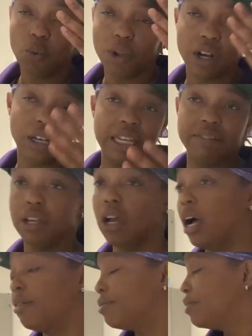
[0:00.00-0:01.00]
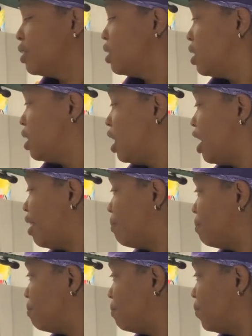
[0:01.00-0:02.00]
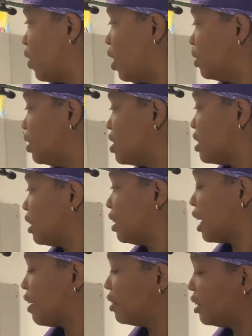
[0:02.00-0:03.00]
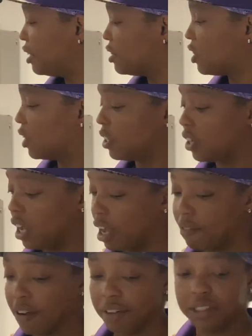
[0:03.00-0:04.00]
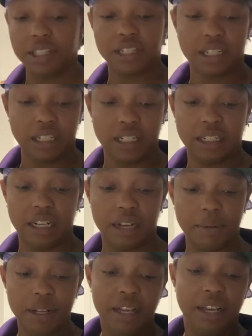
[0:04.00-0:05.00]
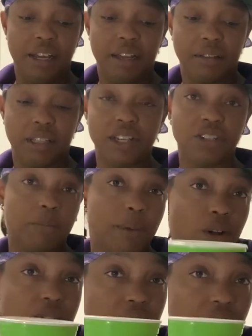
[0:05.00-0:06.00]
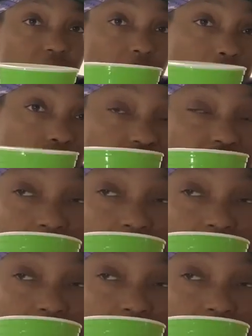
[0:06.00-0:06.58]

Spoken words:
are leaving off um on this. I think everything is turned off, everything's cleaned up, things are melting in, melting